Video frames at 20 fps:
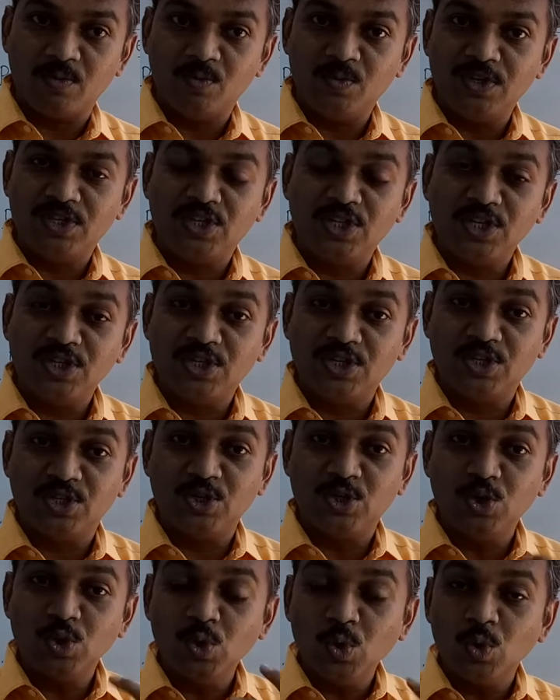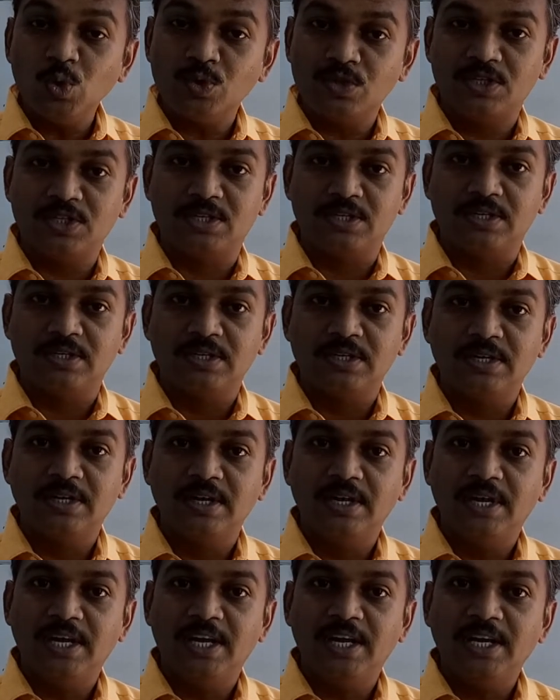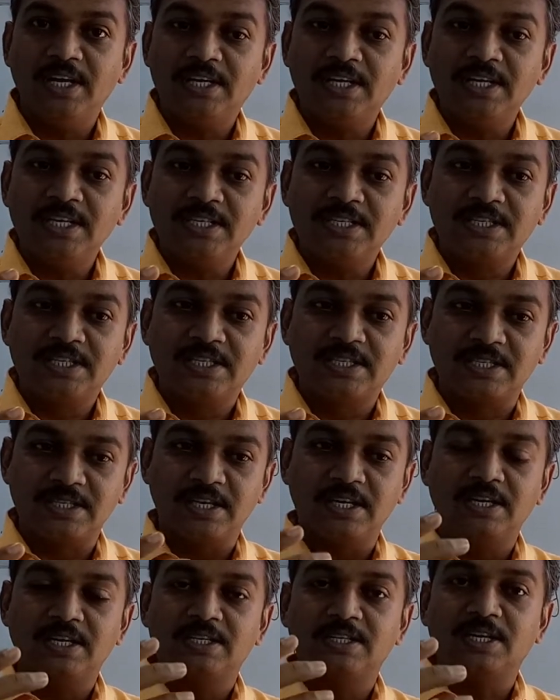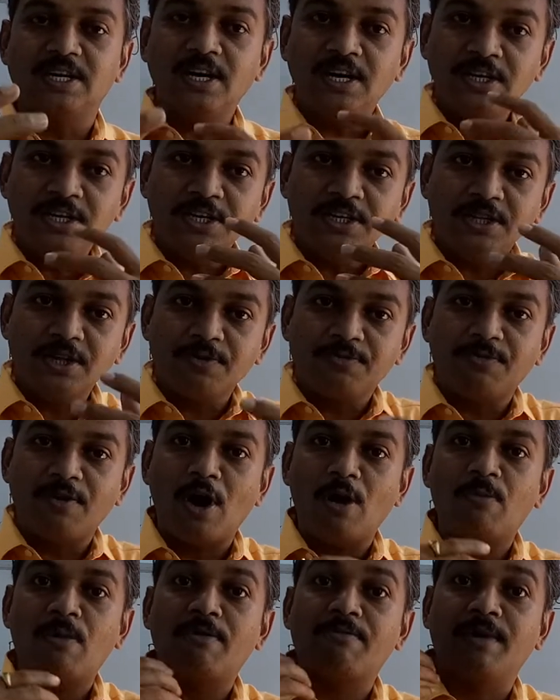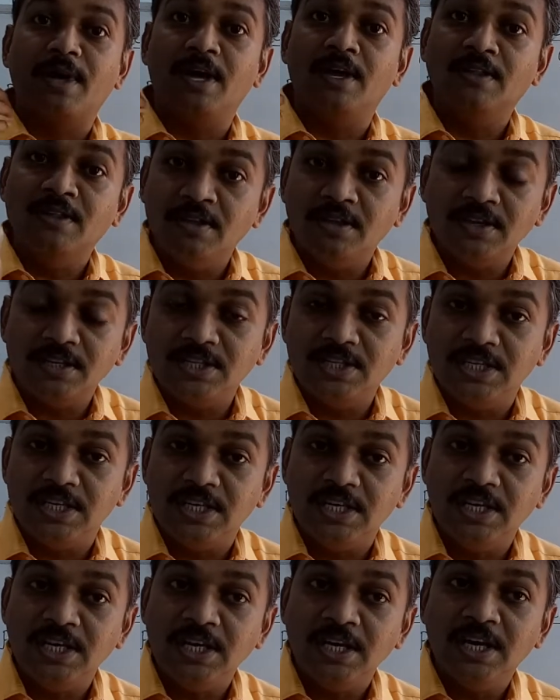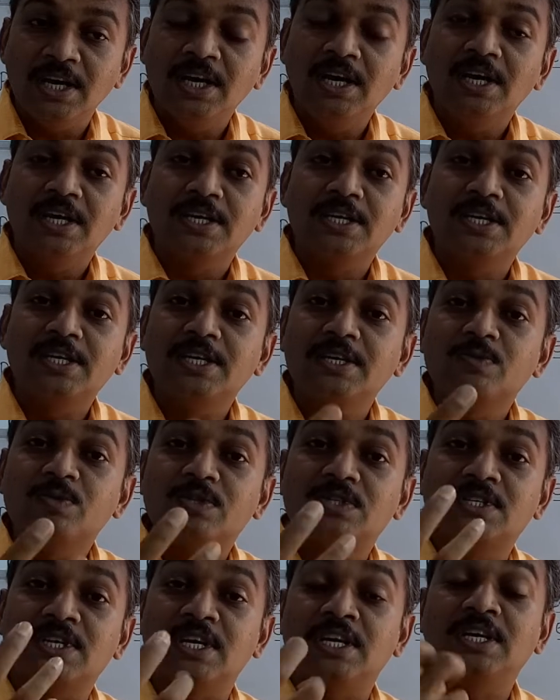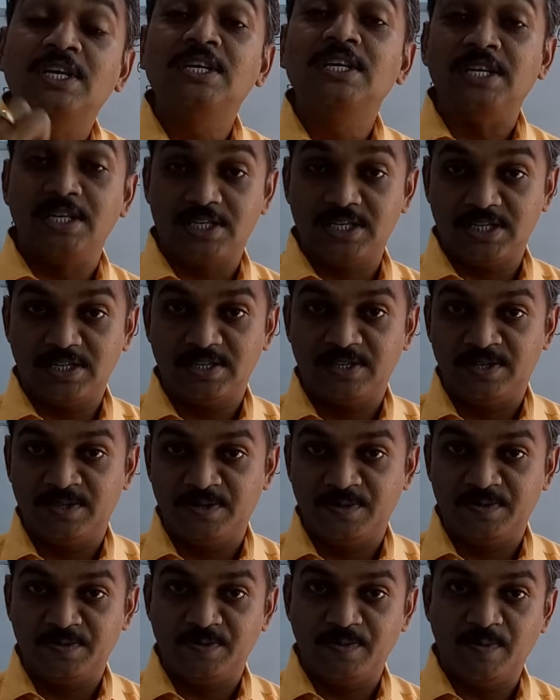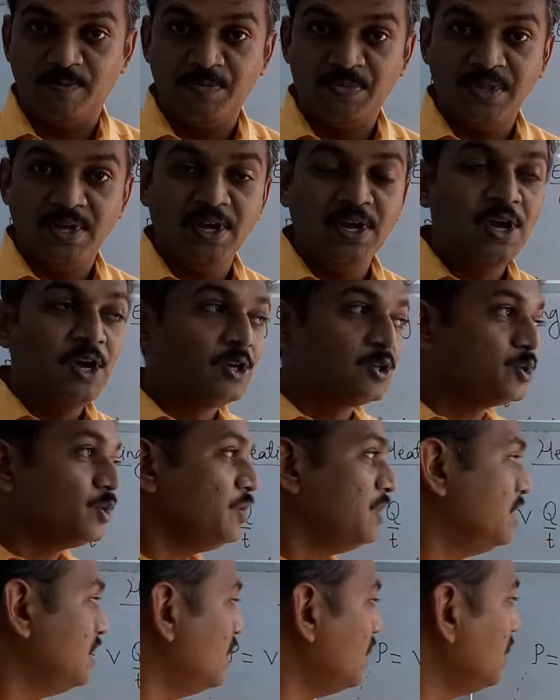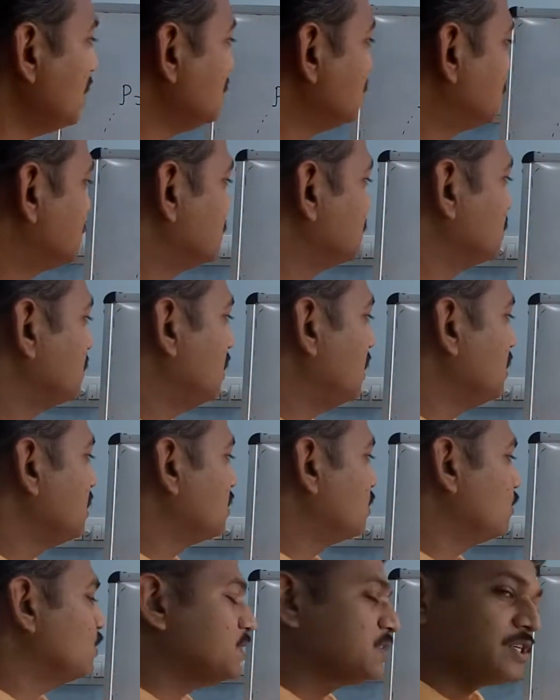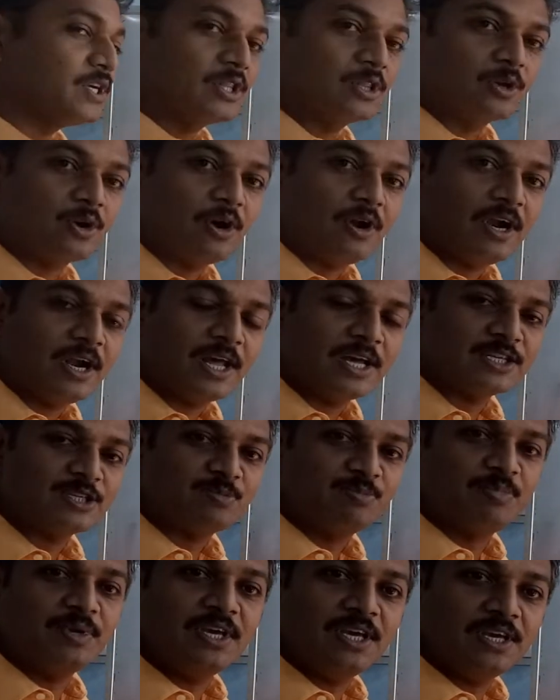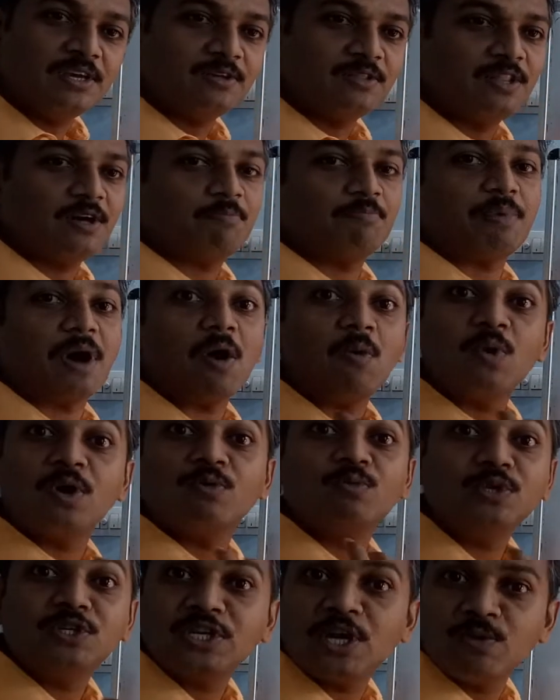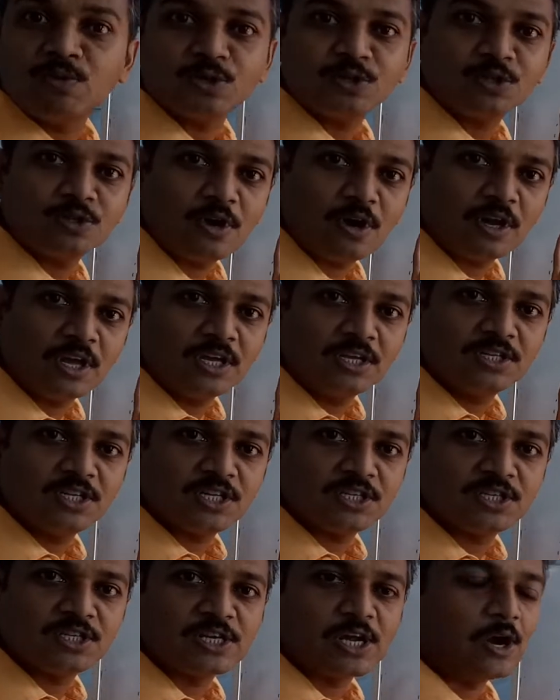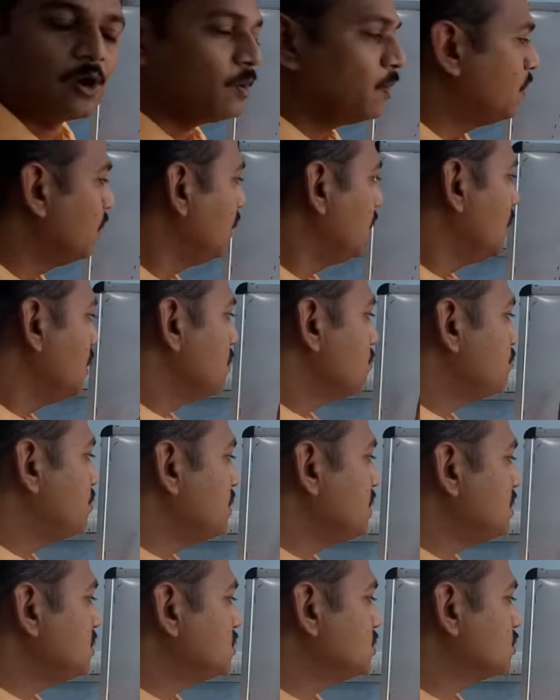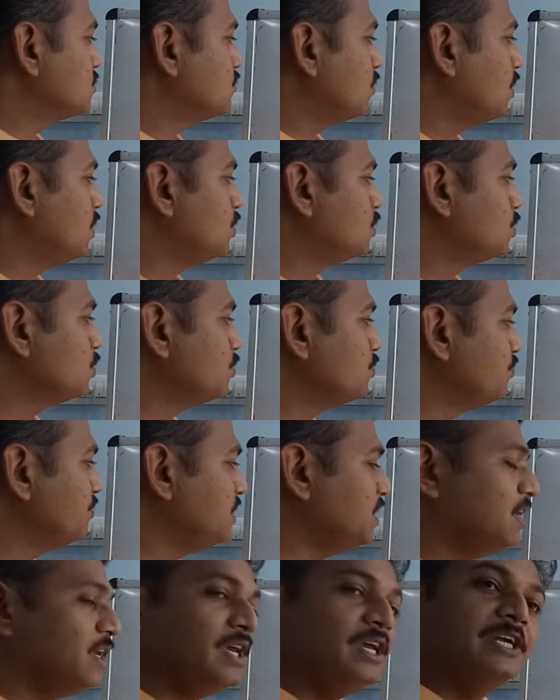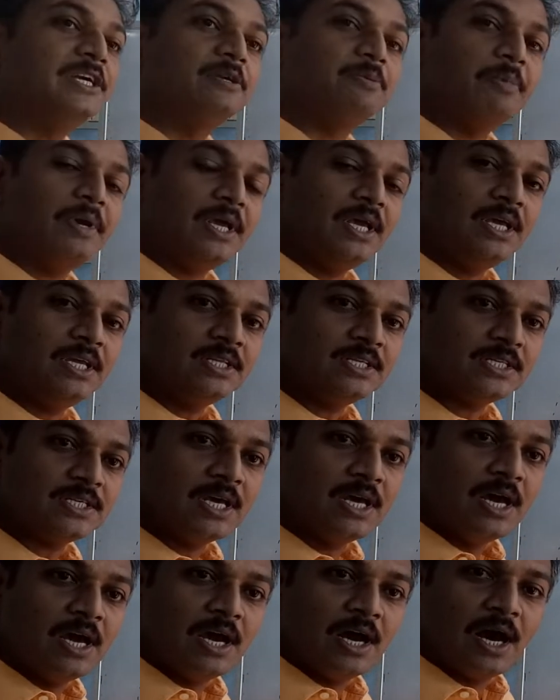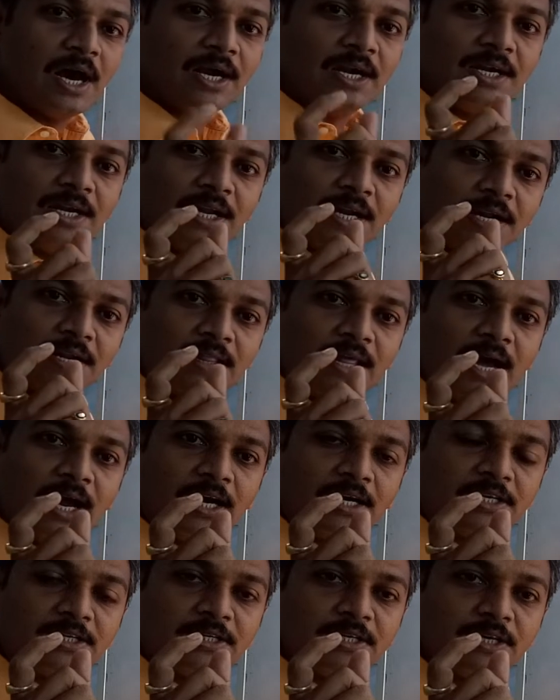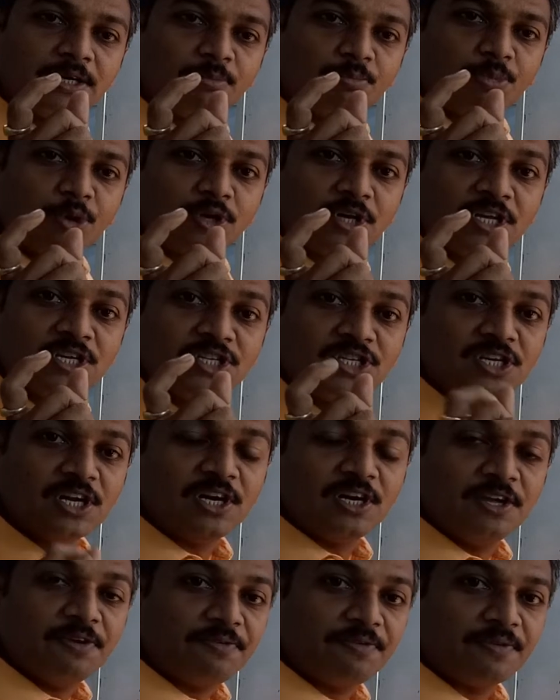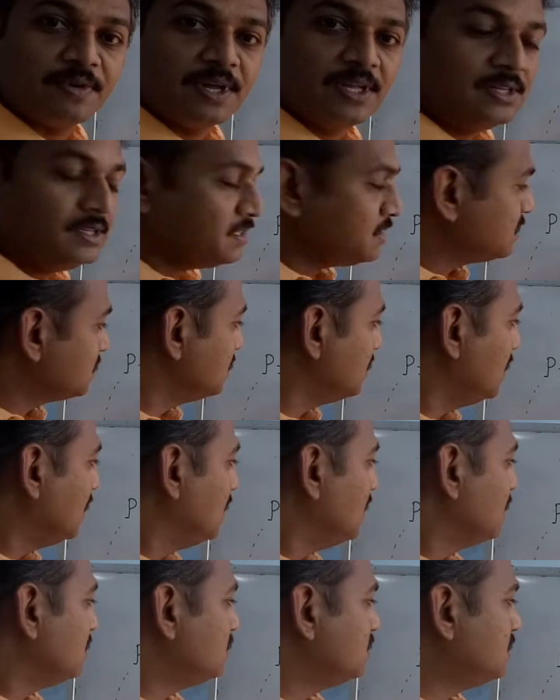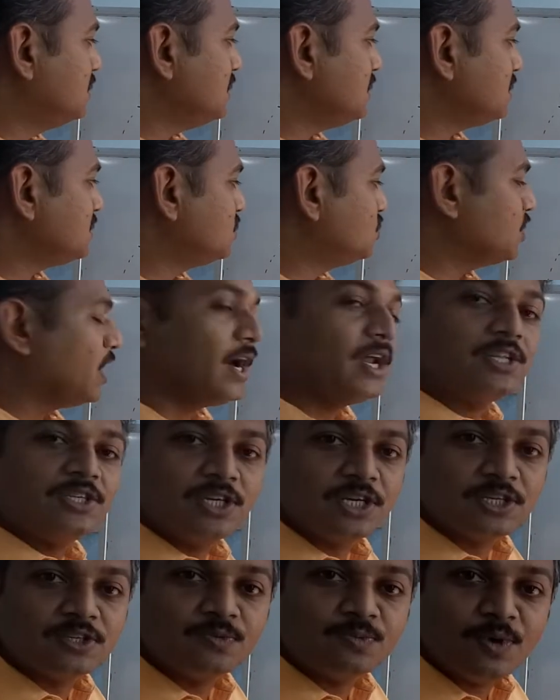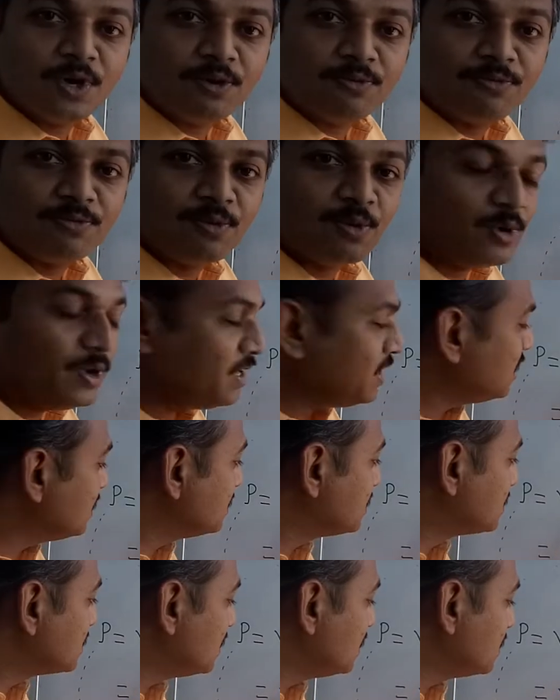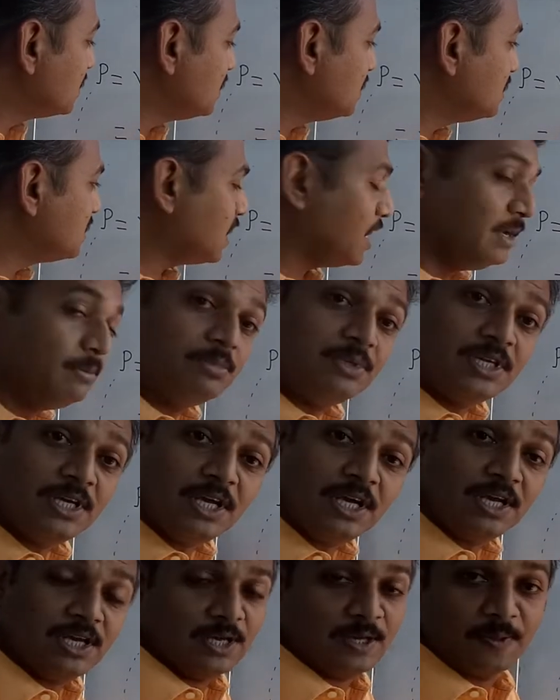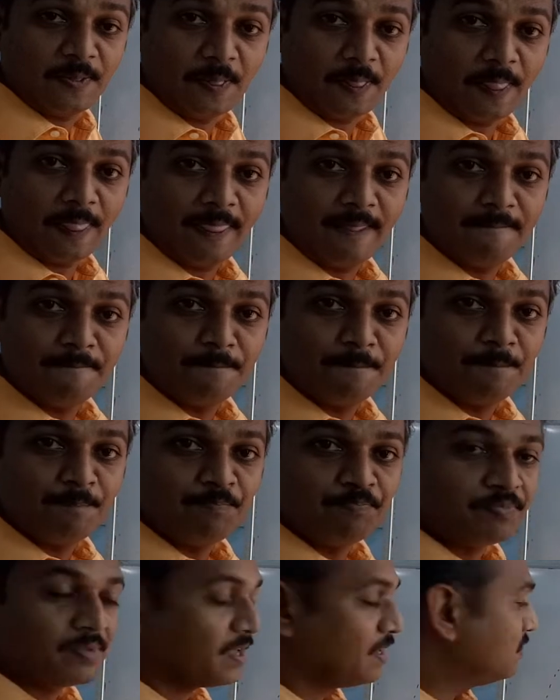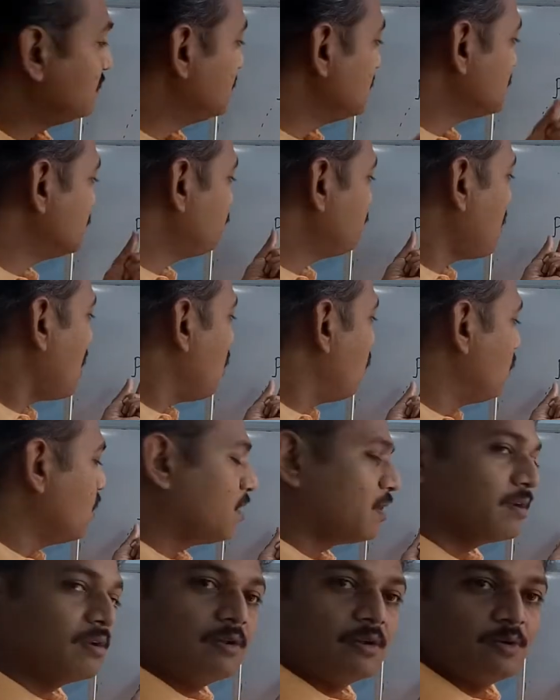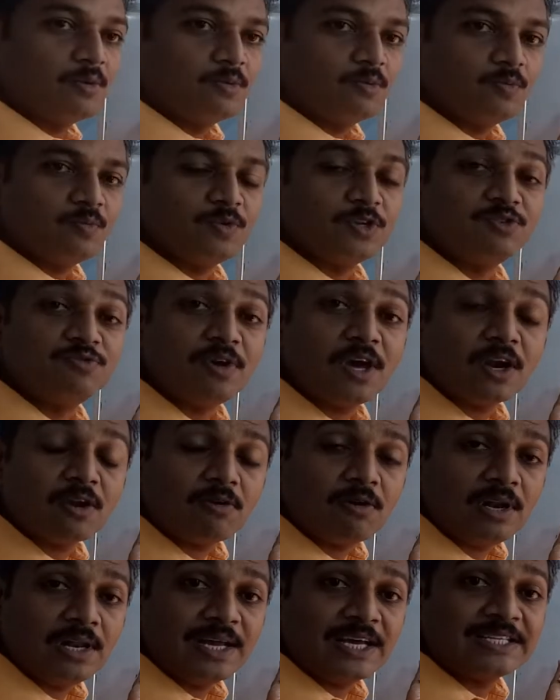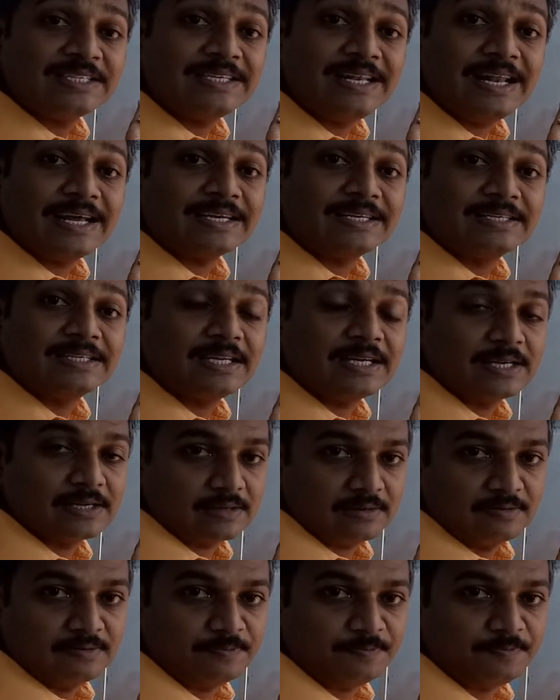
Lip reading: which is used, it is turned in the form of energy, gives heat. So here is a equation called as P, the power which I was talking just now. P is equal to V. It means under that potential difference, these charges were flowing in certain time t. This power which we are calling as electric.